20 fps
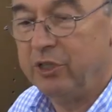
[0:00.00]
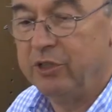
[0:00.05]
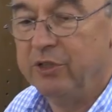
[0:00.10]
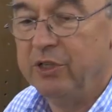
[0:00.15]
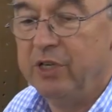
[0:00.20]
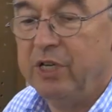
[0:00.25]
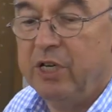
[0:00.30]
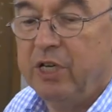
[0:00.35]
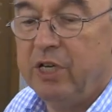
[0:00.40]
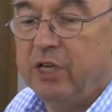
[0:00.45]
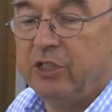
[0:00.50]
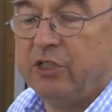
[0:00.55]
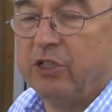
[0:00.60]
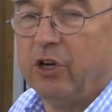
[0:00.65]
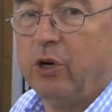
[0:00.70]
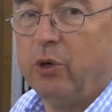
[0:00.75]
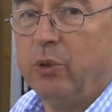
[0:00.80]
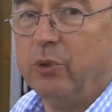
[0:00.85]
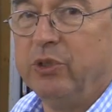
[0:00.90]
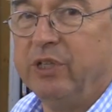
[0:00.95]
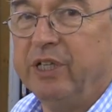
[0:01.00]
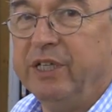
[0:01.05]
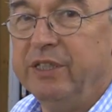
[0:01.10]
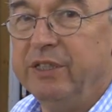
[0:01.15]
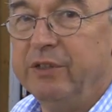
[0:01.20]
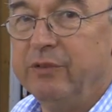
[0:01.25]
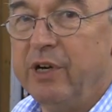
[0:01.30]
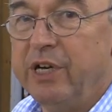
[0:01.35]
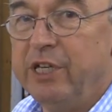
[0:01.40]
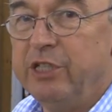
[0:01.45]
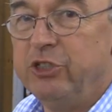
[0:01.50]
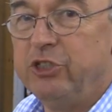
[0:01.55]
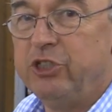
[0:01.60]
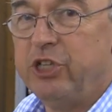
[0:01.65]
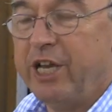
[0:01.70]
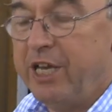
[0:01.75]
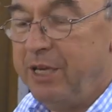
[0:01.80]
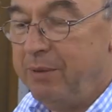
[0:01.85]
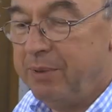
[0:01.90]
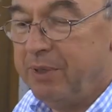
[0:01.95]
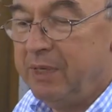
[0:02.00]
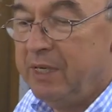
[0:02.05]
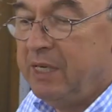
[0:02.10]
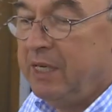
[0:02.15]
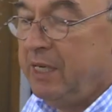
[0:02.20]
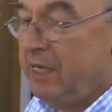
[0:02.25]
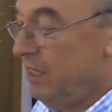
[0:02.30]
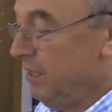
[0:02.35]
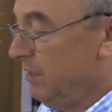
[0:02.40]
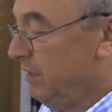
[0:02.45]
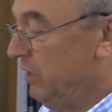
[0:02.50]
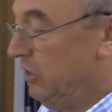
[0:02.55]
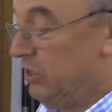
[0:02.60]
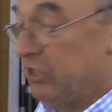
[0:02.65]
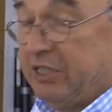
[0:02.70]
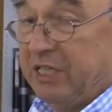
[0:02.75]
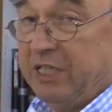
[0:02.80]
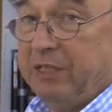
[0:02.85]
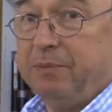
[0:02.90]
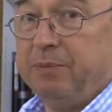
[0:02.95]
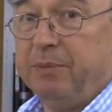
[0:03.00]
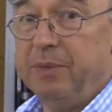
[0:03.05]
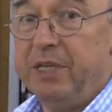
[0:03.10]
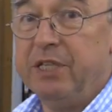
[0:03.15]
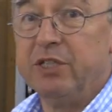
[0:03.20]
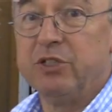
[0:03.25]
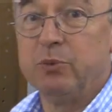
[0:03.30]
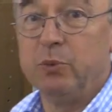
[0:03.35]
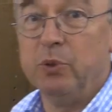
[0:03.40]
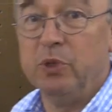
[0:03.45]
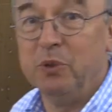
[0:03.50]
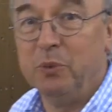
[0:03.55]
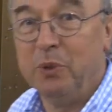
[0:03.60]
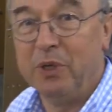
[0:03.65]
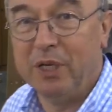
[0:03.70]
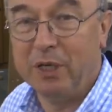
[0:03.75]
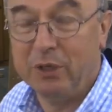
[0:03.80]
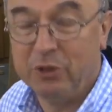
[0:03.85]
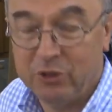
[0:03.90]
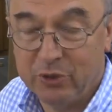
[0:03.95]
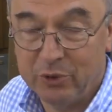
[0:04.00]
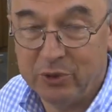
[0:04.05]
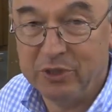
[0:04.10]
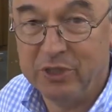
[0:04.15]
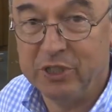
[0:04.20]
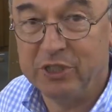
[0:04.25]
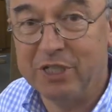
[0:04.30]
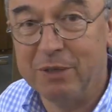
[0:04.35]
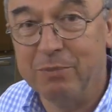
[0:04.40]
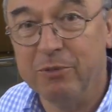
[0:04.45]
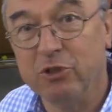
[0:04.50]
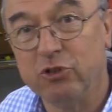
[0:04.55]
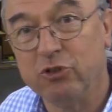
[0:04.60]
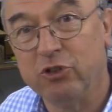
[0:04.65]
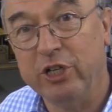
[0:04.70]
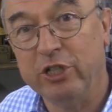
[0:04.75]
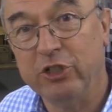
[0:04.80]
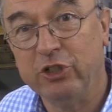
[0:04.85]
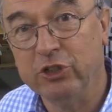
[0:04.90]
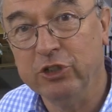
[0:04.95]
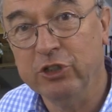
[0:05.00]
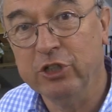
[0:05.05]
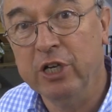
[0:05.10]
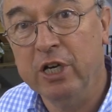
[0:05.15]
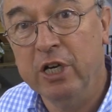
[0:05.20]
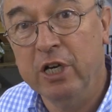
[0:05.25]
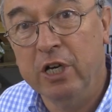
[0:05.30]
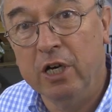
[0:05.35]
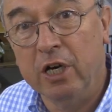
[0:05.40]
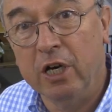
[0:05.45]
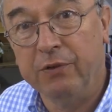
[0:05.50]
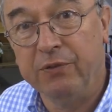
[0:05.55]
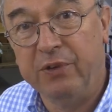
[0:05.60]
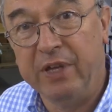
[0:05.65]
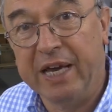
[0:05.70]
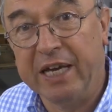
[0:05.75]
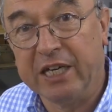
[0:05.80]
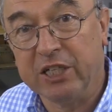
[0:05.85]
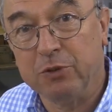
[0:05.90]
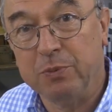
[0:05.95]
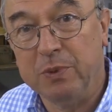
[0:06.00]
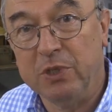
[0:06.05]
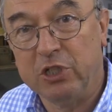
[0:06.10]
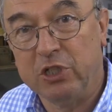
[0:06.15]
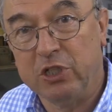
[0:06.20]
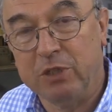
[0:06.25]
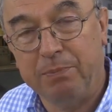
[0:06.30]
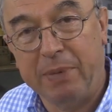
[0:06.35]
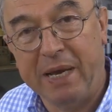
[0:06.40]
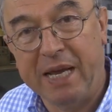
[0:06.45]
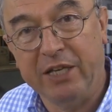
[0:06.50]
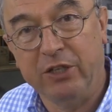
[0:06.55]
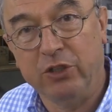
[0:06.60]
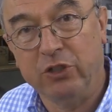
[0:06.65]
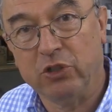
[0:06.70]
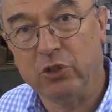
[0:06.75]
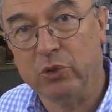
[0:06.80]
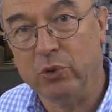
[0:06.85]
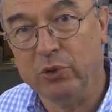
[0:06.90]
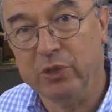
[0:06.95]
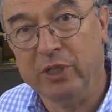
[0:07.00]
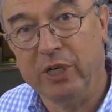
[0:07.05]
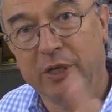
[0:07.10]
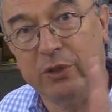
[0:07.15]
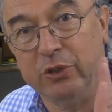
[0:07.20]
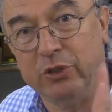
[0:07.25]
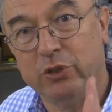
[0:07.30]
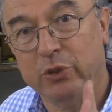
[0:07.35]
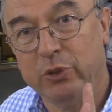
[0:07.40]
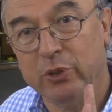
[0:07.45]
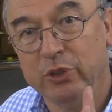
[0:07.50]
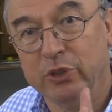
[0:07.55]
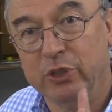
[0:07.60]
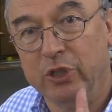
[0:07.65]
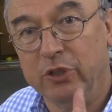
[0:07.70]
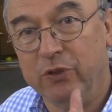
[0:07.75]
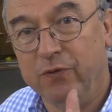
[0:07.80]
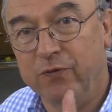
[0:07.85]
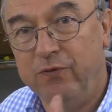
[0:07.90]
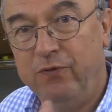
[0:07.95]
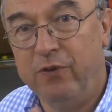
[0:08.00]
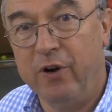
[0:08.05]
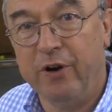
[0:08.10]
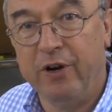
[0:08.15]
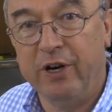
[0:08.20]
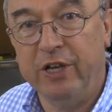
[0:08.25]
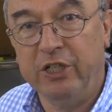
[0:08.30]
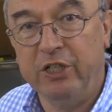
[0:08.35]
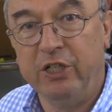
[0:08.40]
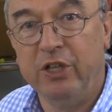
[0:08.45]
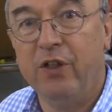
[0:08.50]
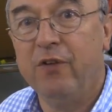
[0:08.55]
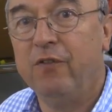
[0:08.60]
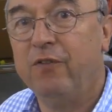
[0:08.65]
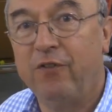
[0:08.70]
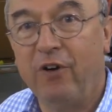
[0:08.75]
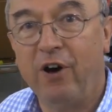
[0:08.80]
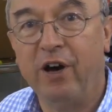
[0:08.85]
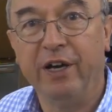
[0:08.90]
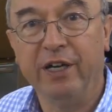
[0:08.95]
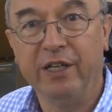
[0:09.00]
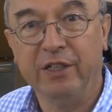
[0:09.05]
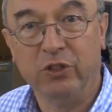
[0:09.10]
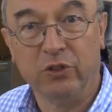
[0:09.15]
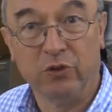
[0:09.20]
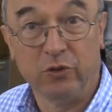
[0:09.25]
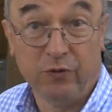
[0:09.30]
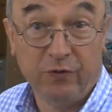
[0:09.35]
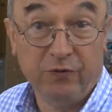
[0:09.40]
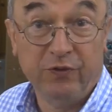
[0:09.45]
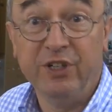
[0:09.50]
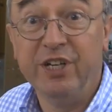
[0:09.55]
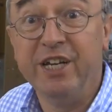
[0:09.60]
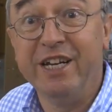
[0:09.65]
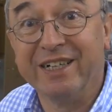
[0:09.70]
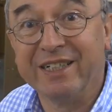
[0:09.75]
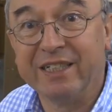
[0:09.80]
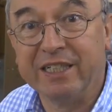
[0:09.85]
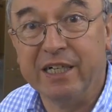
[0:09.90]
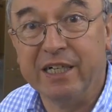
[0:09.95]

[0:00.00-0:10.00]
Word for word: on to hold it in the right shape. These thin bits were when I was doing the demonstration of the Axminster bandsaw, and I was doing those very fine sort of veneer